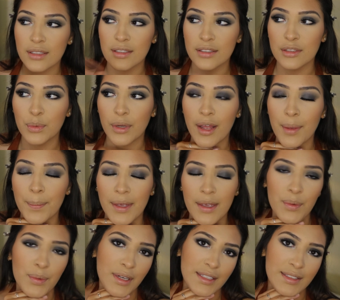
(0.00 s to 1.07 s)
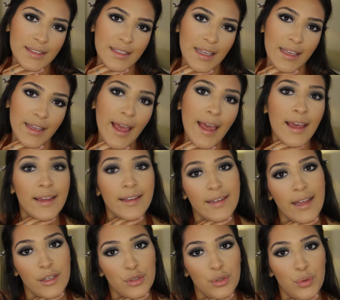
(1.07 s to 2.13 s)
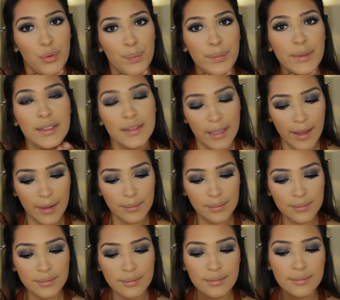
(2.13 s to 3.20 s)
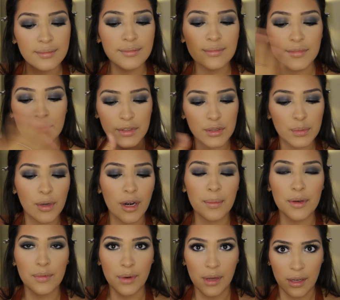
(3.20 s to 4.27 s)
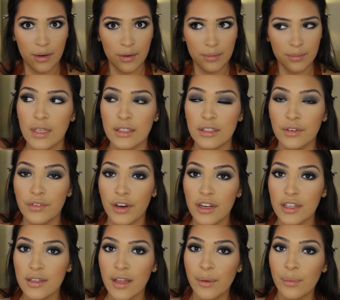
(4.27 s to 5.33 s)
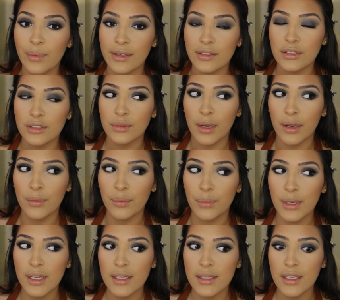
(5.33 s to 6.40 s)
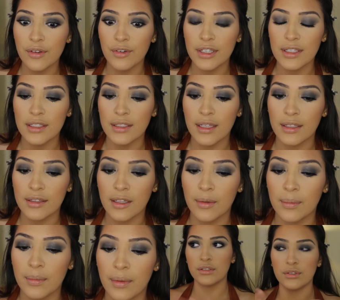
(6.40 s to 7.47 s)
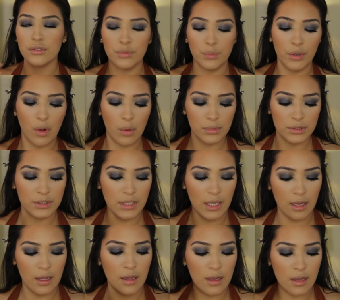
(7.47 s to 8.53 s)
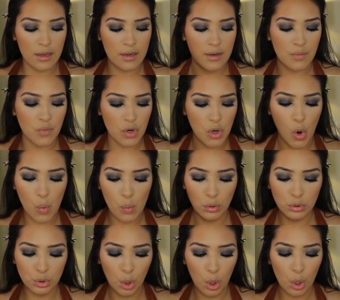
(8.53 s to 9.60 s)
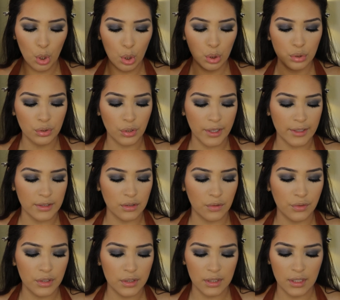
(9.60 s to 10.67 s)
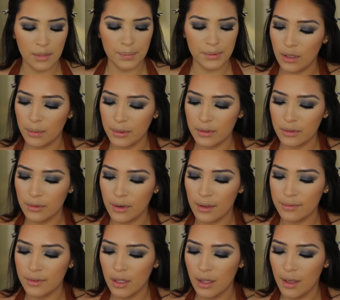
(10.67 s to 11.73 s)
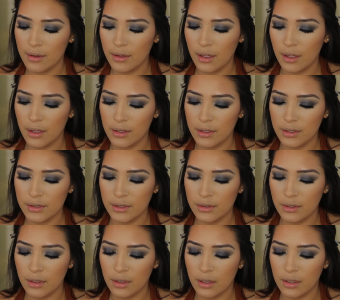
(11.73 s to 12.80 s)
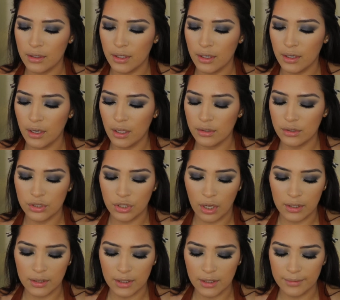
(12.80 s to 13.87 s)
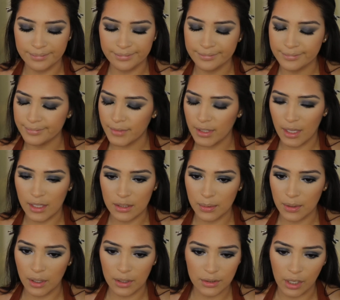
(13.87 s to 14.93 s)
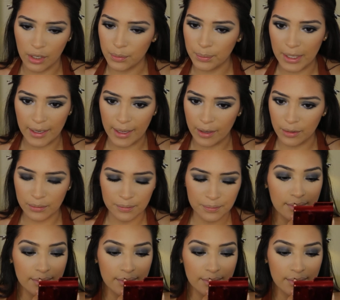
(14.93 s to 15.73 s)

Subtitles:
This is what I mean when I say natural but glam. This is what I mean right here. And they're very lightweight, so I really, really like them. Dude, we're almost done. We're almost done. Okay, so for lips, I'm gonna grab the LA Colors in the color chocolate, as we all know by now.